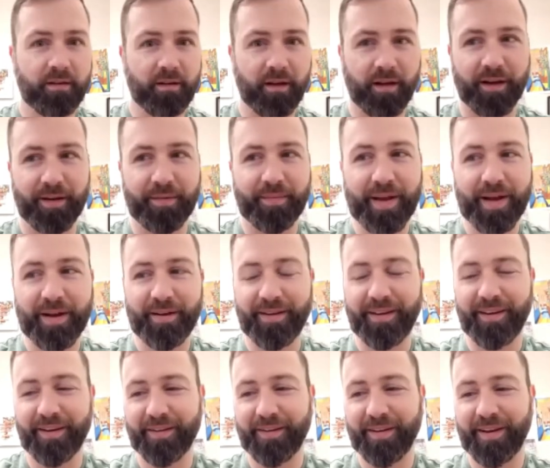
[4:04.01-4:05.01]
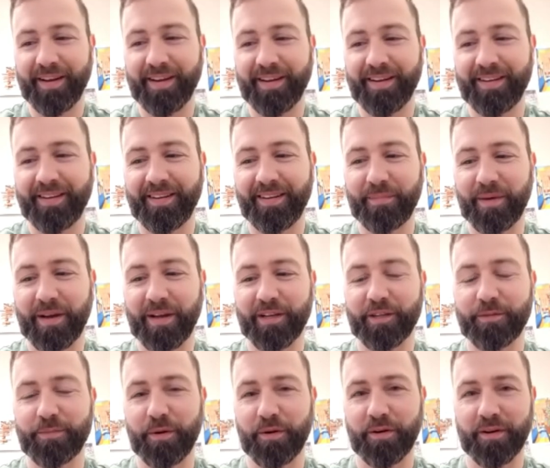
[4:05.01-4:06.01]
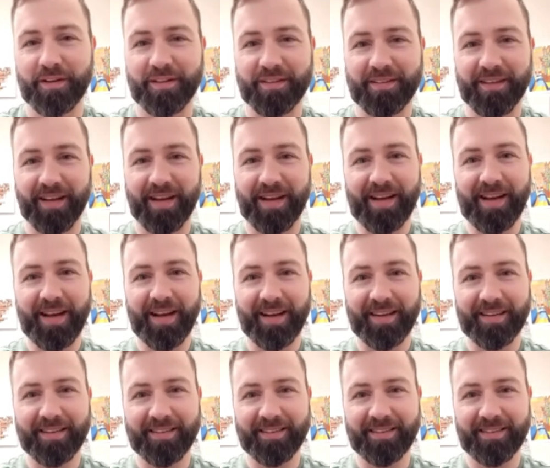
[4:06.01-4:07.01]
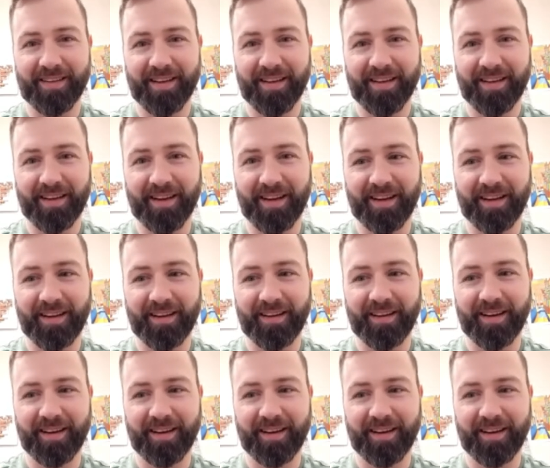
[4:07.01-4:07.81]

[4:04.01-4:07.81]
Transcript: Uh, now, you know, in, uh, in my experience, I, I, I,